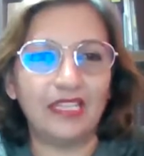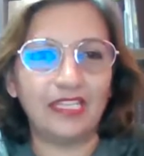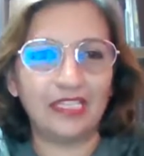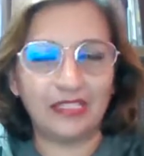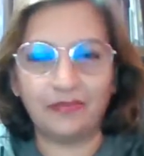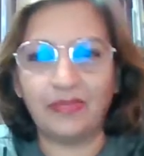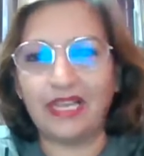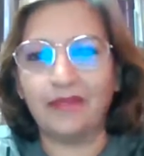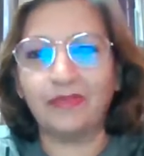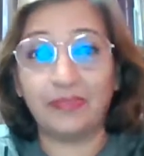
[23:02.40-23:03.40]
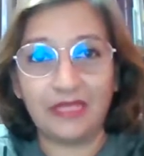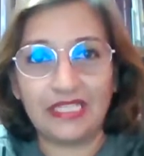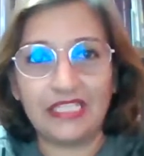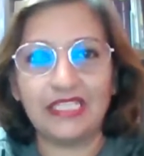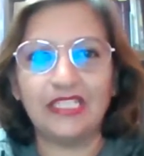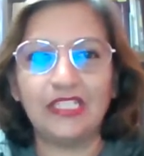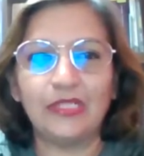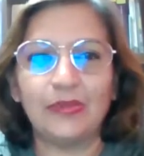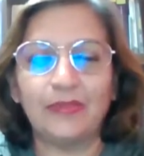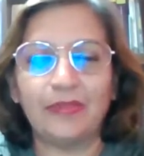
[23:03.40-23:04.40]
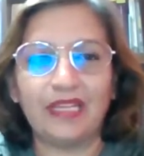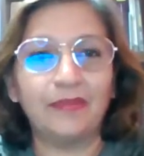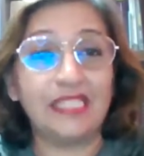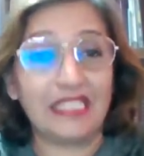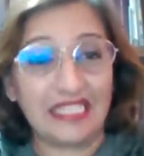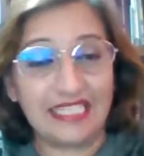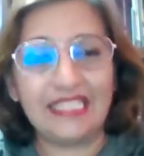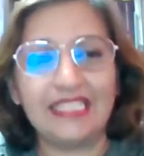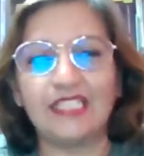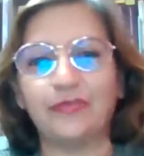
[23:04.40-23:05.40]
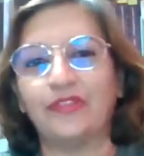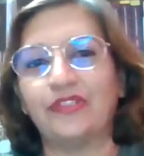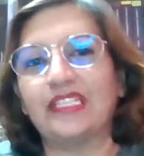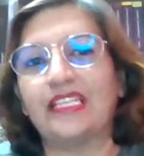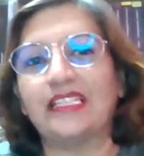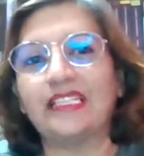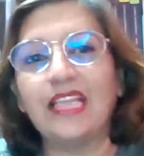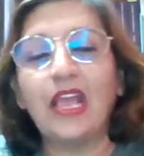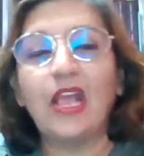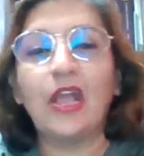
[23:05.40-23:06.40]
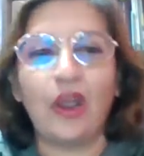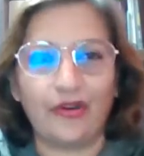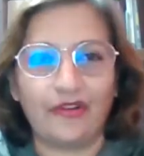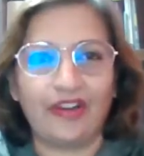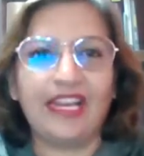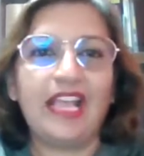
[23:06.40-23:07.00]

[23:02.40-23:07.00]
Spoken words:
things becomes bitter, so it becomes a tedious process. All right.